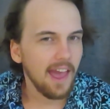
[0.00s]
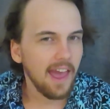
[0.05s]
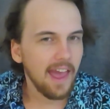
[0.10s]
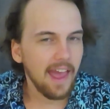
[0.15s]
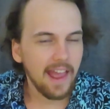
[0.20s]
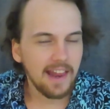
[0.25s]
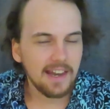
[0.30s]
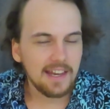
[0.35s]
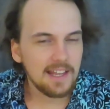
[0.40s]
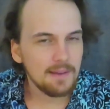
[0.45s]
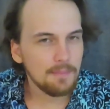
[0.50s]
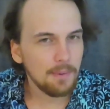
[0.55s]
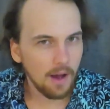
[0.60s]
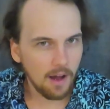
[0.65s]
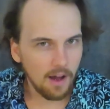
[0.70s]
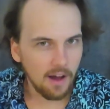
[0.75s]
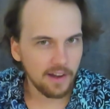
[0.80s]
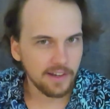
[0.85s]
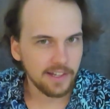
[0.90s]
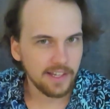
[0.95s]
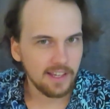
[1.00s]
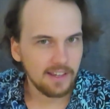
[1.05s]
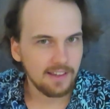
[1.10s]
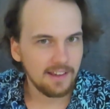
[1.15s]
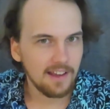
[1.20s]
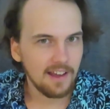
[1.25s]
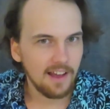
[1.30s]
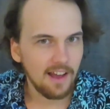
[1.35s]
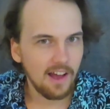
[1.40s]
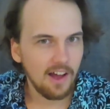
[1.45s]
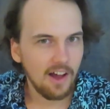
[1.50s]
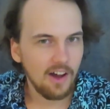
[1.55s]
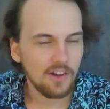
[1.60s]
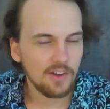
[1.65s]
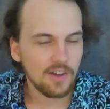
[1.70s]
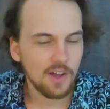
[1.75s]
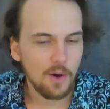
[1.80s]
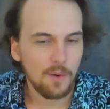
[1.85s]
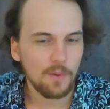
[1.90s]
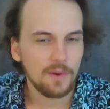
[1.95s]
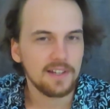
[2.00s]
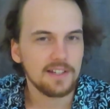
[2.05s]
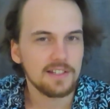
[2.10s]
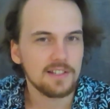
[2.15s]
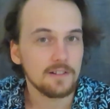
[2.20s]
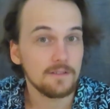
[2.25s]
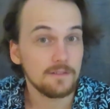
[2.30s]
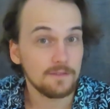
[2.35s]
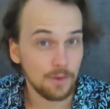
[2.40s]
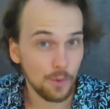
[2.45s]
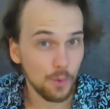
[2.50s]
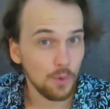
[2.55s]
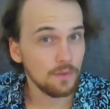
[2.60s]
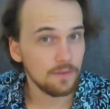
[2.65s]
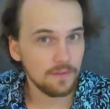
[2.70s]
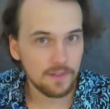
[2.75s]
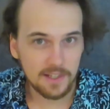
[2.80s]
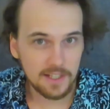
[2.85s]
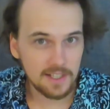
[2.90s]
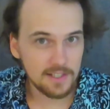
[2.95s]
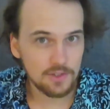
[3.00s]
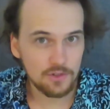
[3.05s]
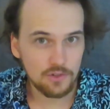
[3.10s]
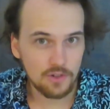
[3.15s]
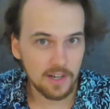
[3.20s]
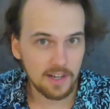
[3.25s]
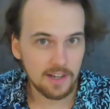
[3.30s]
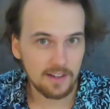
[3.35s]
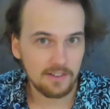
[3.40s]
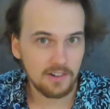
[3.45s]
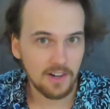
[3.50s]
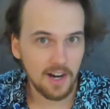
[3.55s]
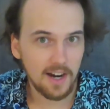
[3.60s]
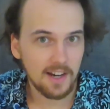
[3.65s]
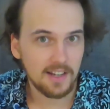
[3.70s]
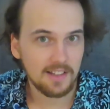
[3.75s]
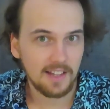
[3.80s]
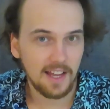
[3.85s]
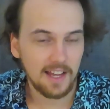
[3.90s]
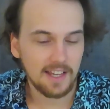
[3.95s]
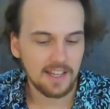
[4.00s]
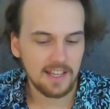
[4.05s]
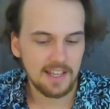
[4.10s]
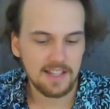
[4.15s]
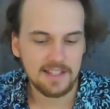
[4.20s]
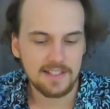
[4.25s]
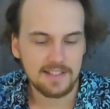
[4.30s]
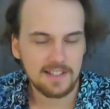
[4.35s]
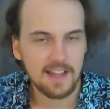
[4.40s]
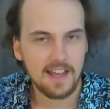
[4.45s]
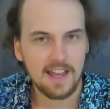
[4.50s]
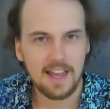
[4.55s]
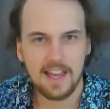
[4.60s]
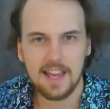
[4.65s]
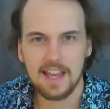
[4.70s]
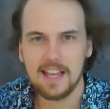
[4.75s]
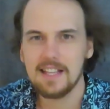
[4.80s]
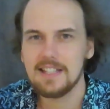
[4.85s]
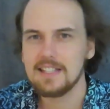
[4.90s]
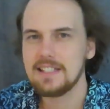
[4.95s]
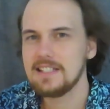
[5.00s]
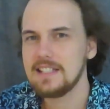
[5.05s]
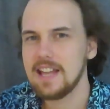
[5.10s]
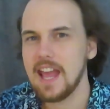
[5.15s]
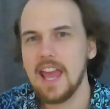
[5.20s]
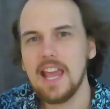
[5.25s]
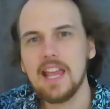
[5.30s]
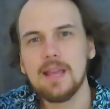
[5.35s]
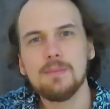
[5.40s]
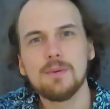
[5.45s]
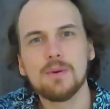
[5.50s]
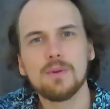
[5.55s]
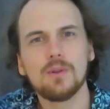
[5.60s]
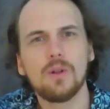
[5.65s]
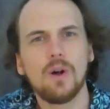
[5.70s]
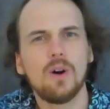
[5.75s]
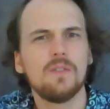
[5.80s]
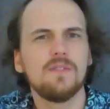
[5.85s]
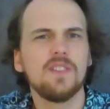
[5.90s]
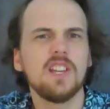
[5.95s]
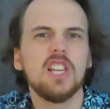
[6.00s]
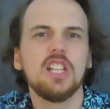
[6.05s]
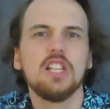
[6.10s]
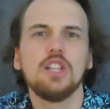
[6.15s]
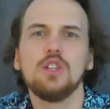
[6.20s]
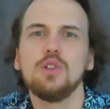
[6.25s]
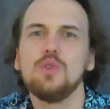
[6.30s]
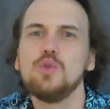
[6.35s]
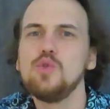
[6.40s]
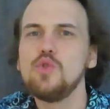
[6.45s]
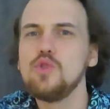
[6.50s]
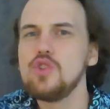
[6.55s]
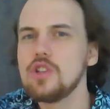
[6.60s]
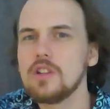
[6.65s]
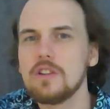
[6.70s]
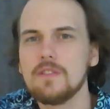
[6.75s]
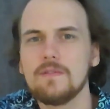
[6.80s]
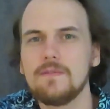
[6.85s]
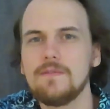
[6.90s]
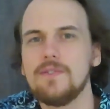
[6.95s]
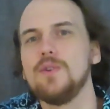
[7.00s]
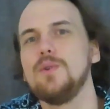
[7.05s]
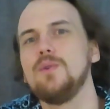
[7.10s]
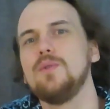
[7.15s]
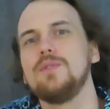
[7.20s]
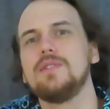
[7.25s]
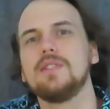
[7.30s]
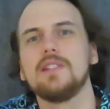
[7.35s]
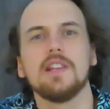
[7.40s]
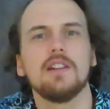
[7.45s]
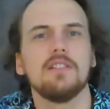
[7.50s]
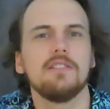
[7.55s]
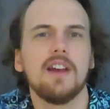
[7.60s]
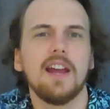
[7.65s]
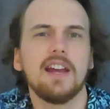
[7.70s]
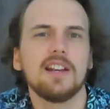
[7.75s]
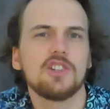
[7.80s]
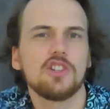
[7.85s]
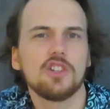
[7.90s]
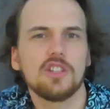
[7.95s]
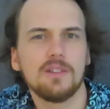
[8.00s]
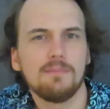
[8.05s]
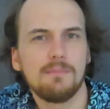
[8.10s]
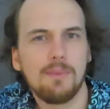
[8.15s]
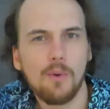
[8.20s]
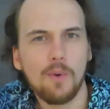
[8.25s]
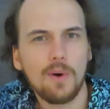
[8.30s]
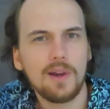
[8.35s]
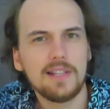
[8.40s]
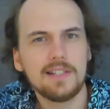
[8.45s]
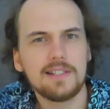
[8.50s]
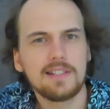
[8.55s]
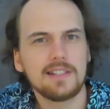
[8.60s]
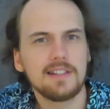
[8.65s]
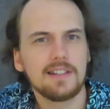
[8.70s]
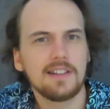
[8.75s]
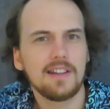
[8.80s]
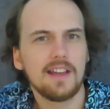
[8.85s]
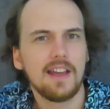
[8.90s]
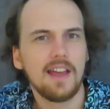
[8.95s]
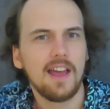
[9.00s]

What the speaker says: any party are going to fall for this trick, right? Like his table of illusion foods that are actually poison.